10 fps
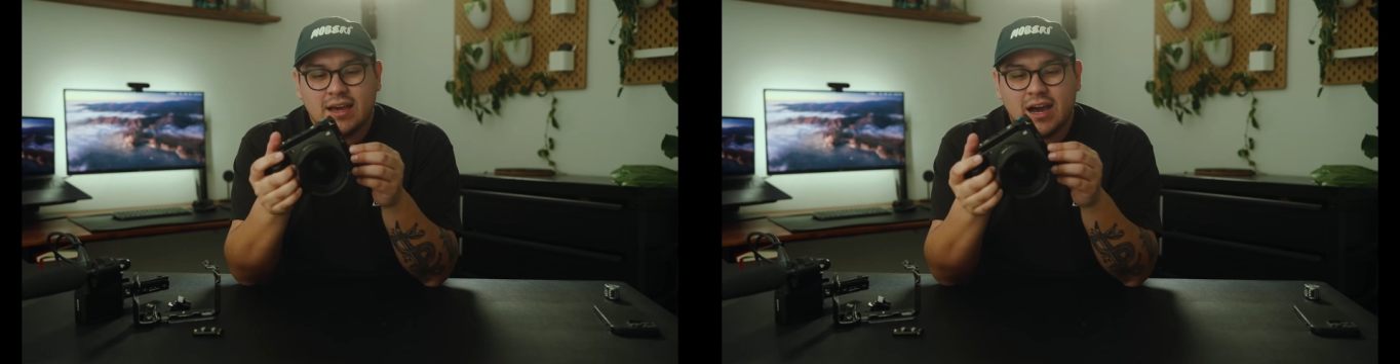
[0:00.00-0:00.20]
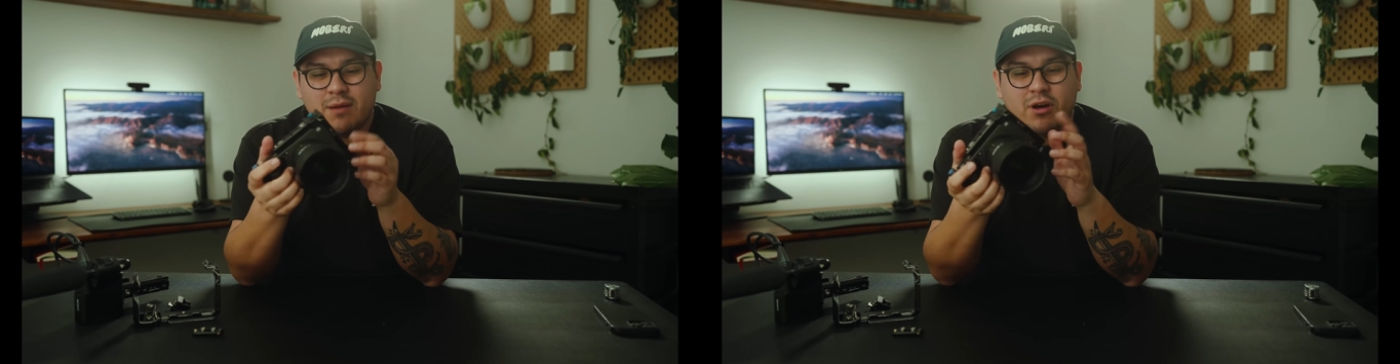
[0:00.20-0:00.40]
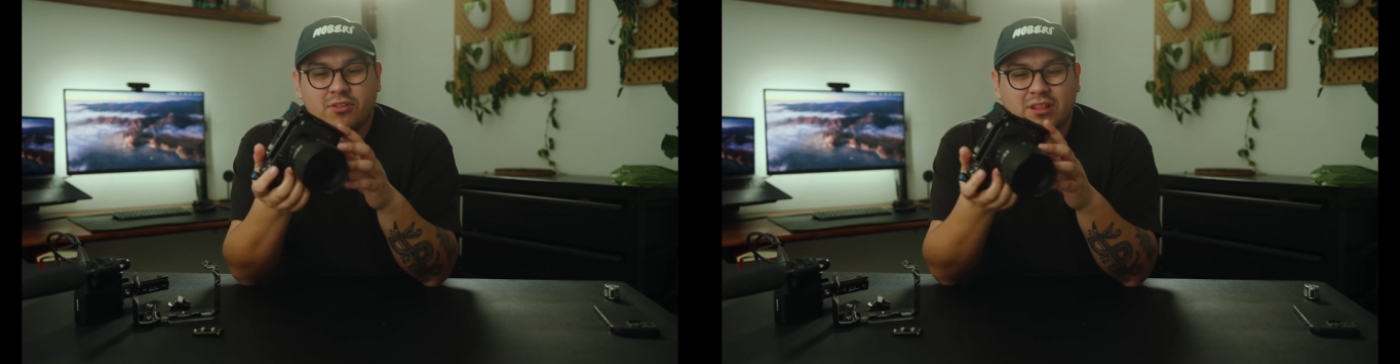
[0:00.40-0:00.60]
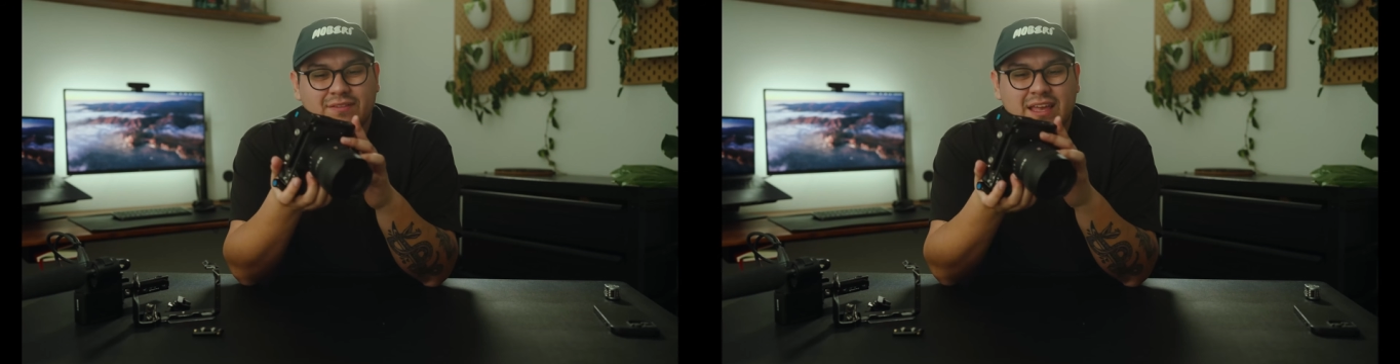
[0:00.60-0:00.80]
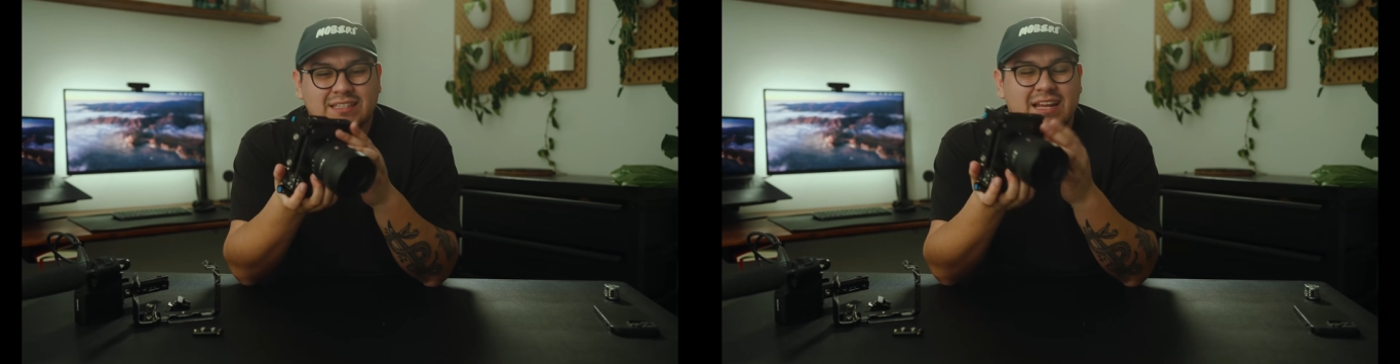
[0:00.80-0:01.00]
On the
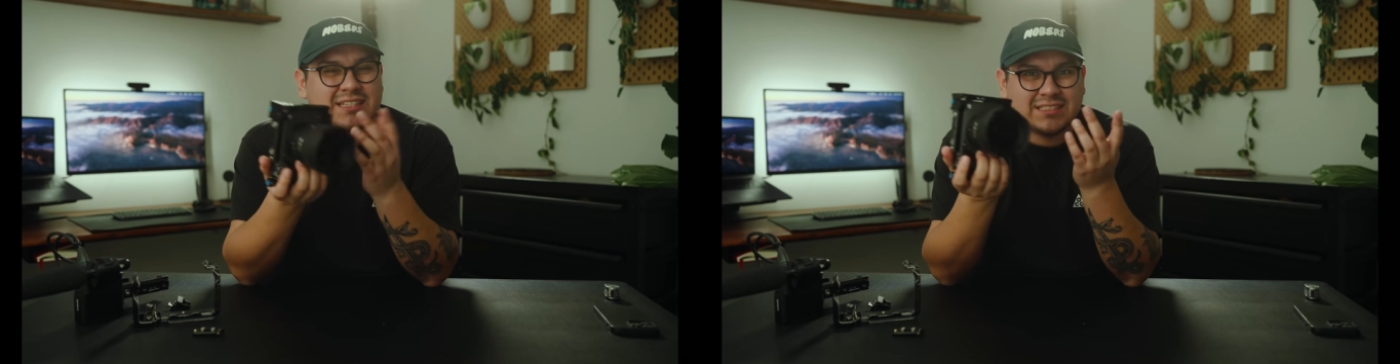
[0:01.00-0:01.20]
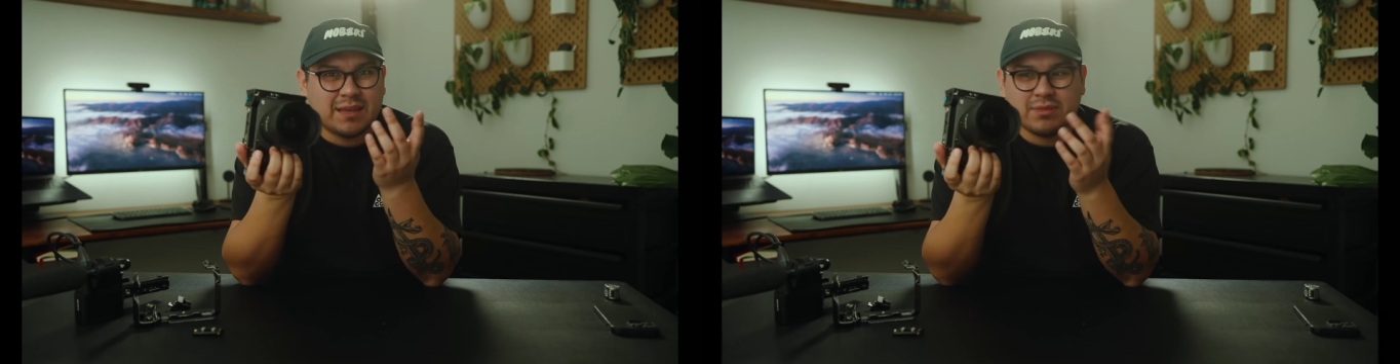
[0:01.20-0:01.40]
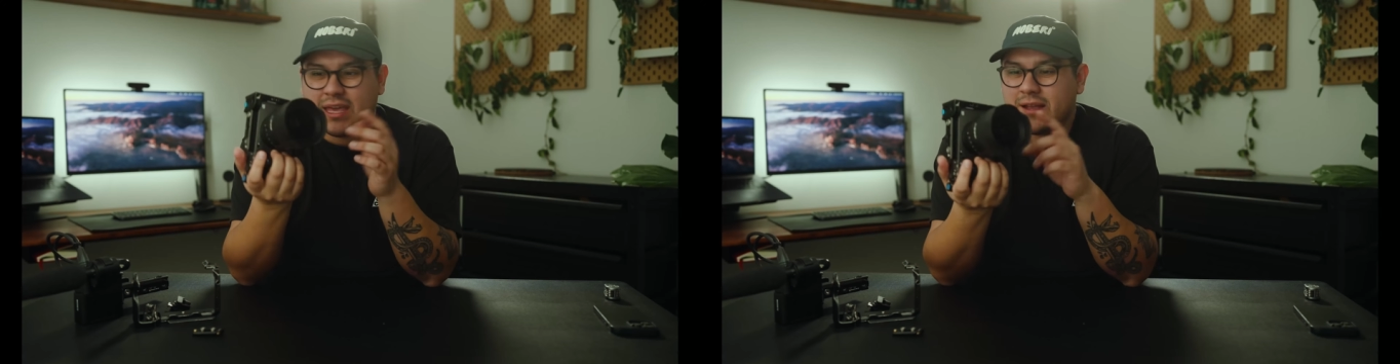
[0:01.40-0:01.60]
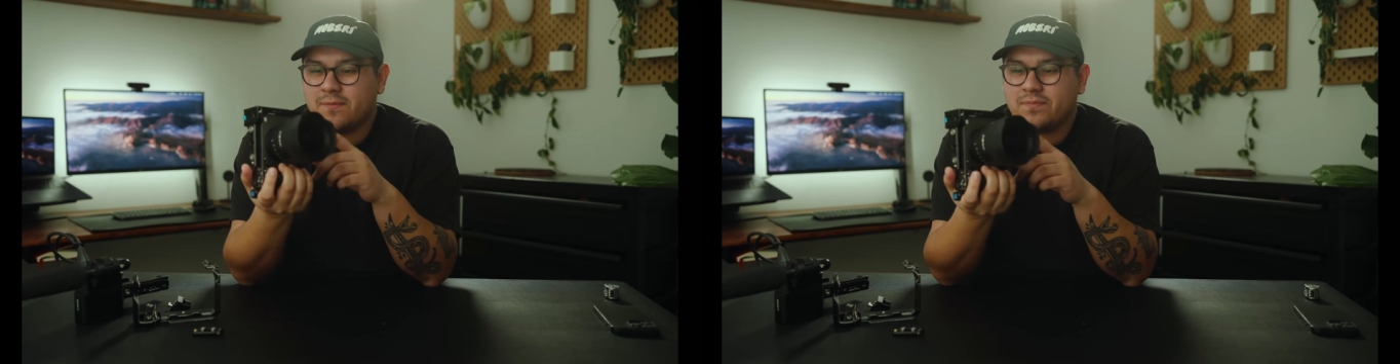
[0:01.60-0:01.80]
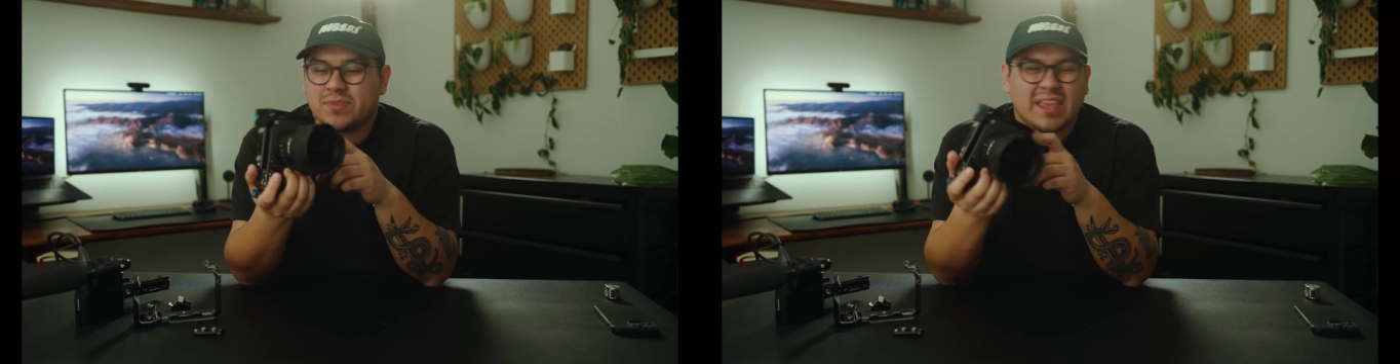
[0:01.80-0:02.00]
left-hand side is the same thing.
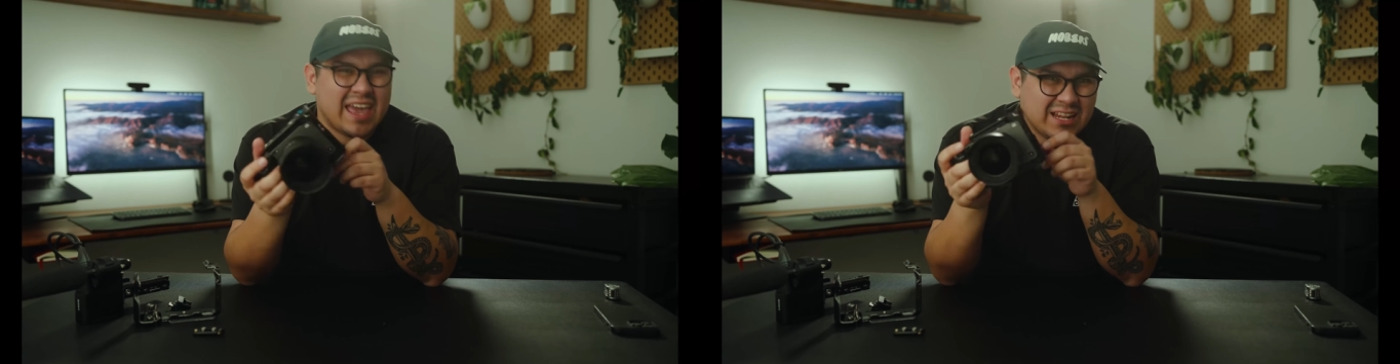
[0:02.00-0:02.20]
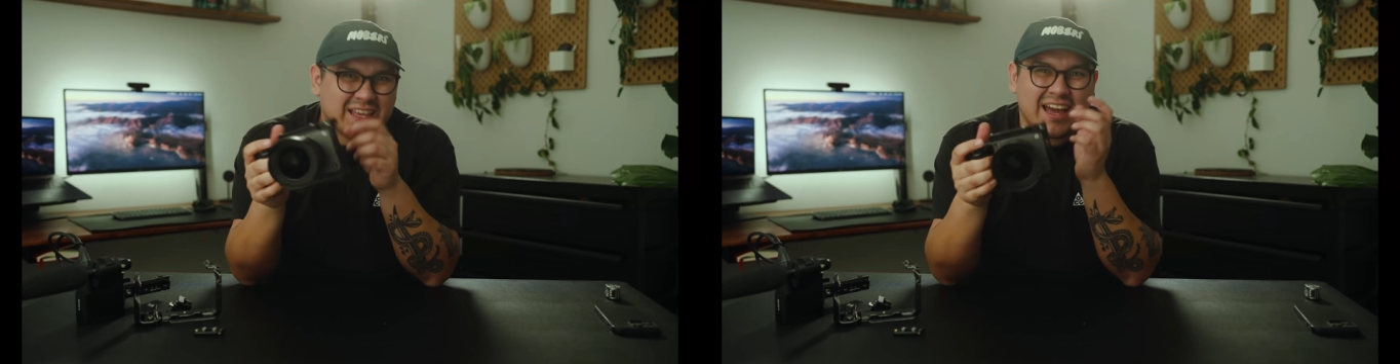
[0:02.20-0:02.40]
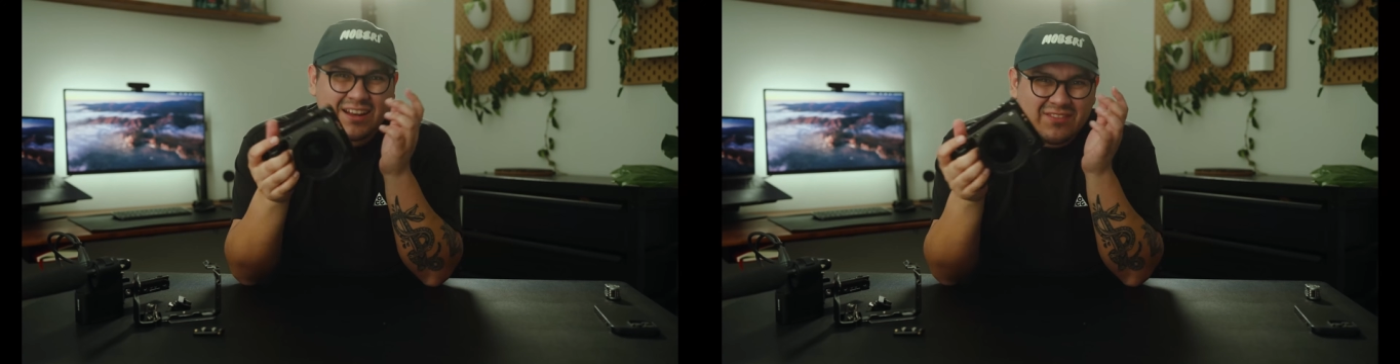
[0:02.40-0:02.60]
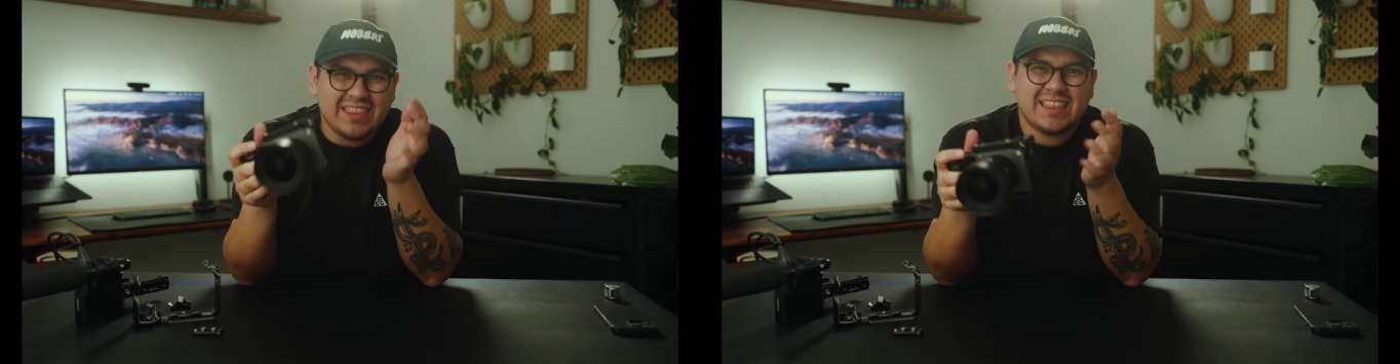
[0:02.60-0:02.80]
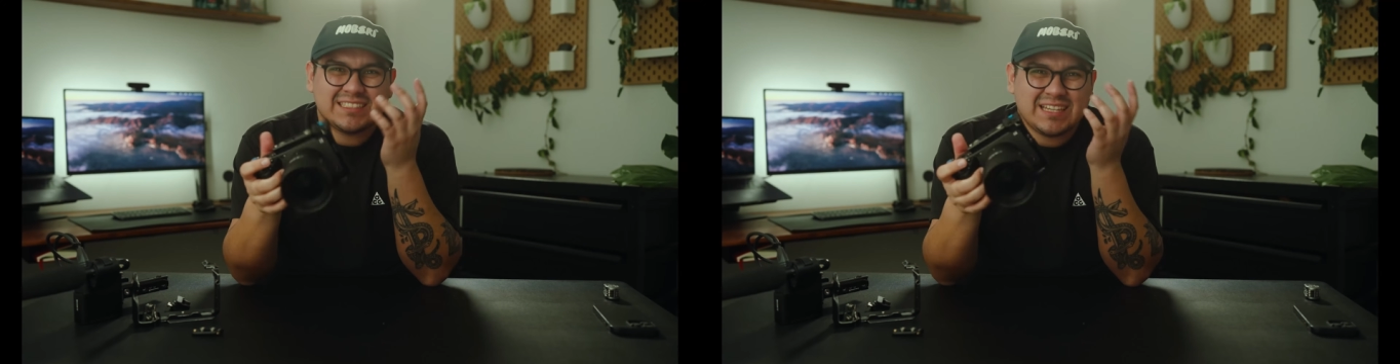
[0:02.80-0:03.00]
And kind of
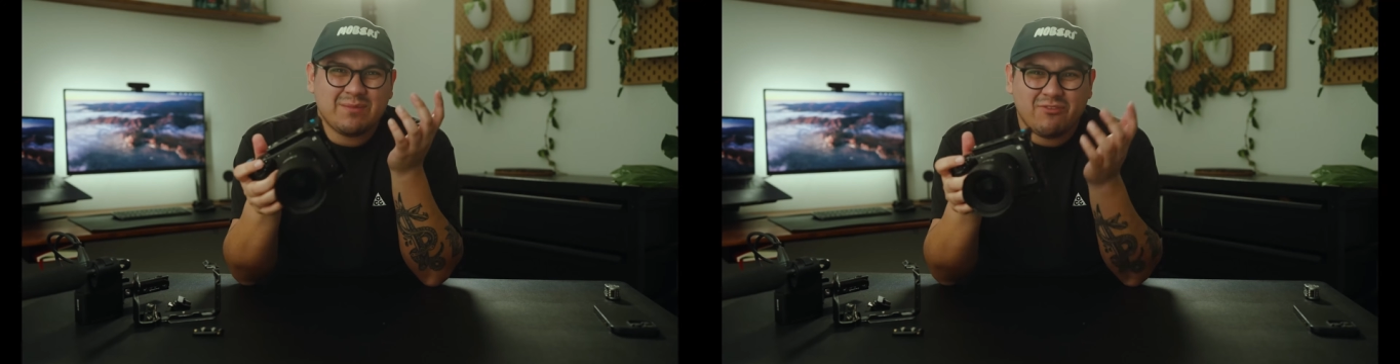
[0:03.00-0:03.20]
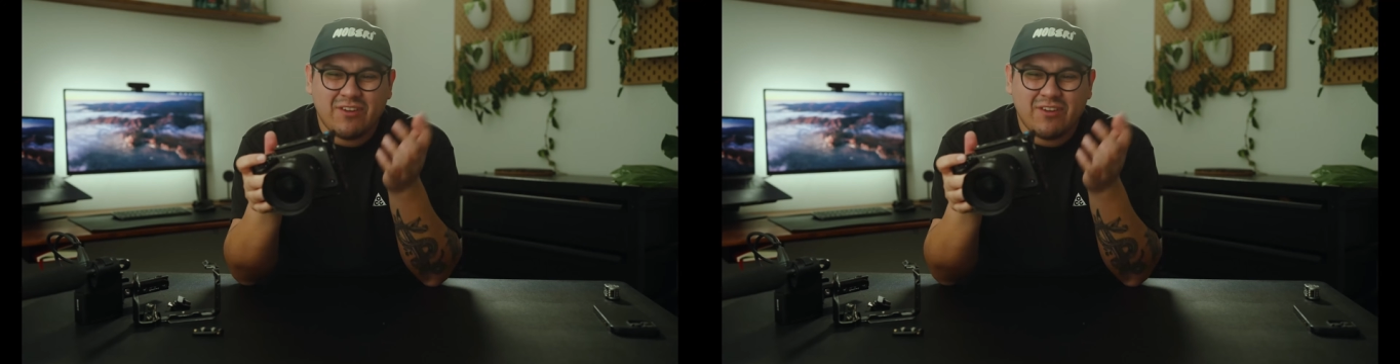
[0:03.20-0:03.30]
in that same